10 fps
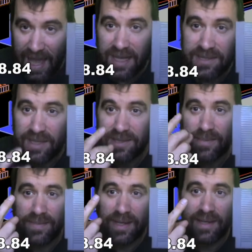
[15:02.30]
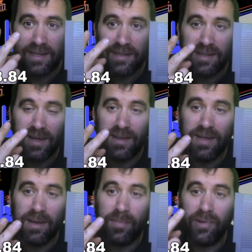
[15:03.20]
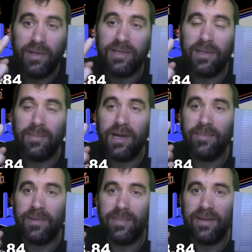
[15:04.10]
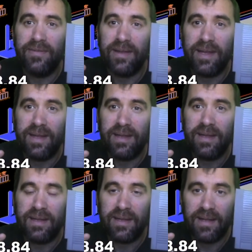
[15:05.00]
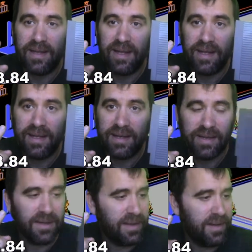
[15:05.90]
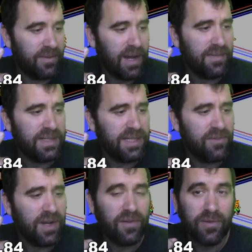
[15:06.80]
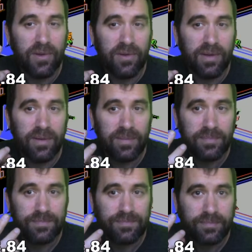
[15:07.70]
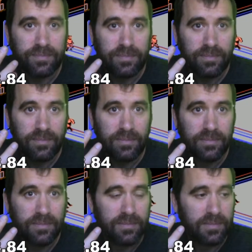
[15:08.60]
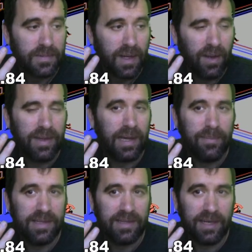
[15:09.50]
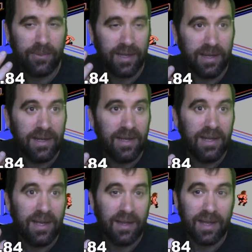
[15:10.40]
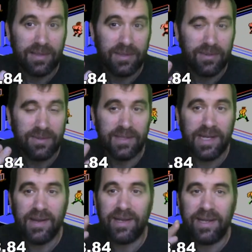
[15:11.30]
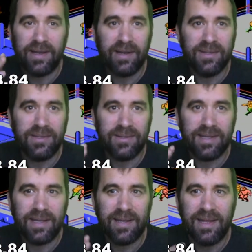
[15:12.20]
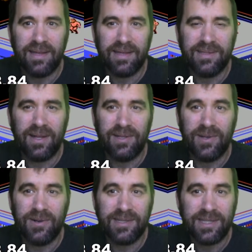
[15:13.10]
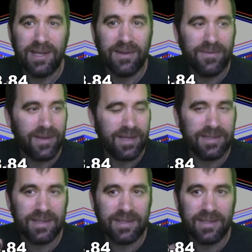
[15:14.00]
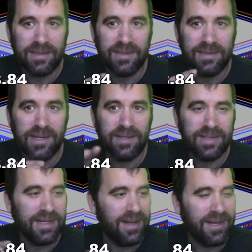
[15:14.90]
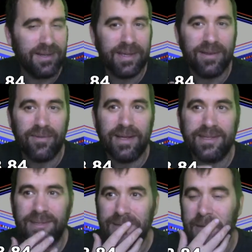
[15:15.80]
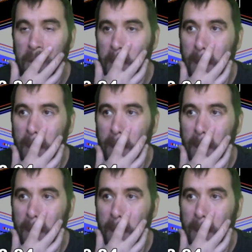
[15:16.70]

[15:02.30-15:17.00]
Hacksaw Jim Duggan's on there, Brutus the Barber Beefcake, and Ravishing Rick Rude. I don't think I'm missing anyone. And then like 2 generic characters, like I think it's called Yourself, like it's just a generic looking wrestler